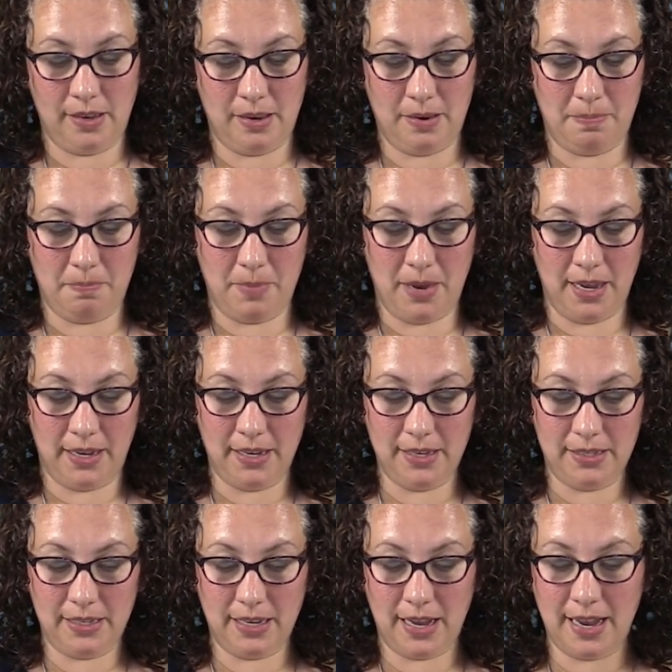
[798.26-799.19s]
And make
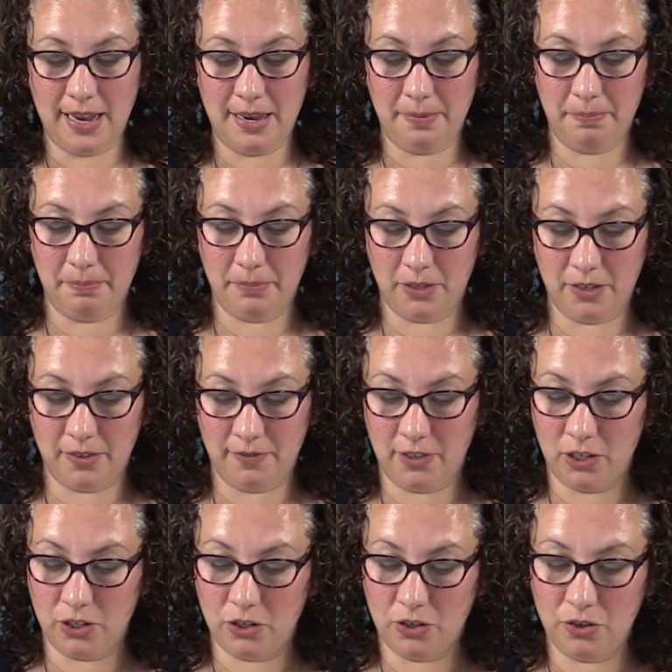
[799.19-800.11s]
it tight and give
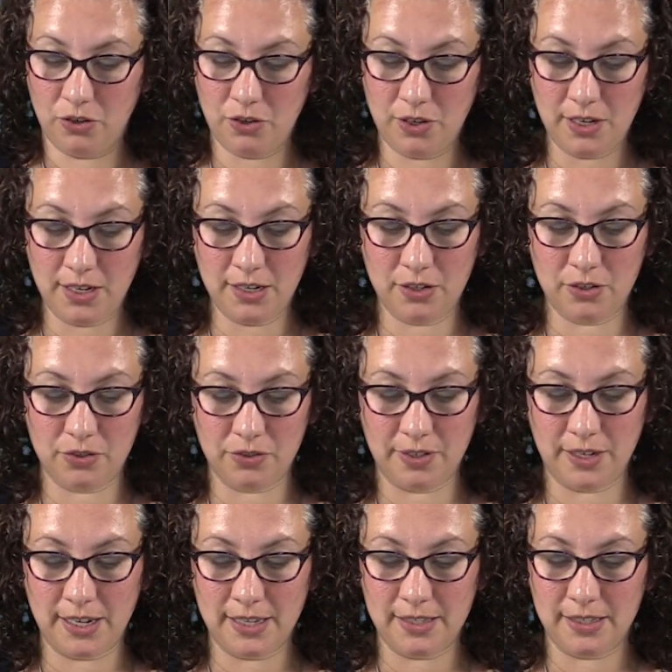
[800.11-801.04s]
it a good
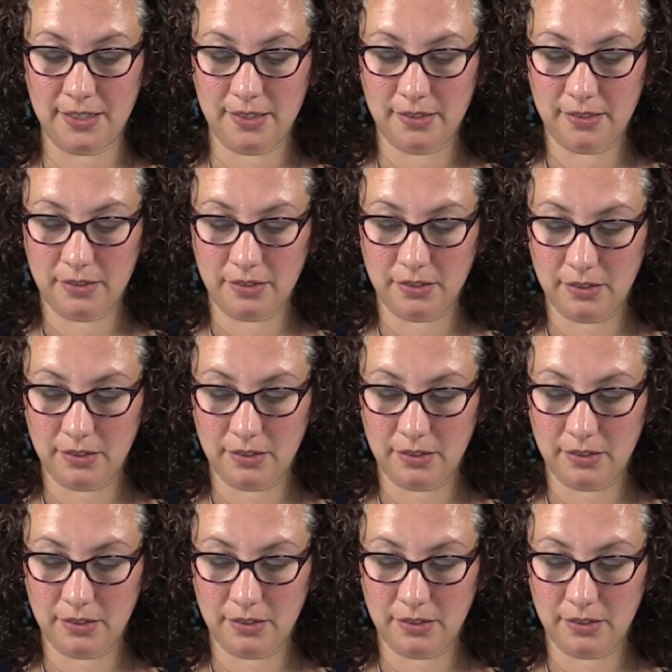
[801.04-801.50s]
crease.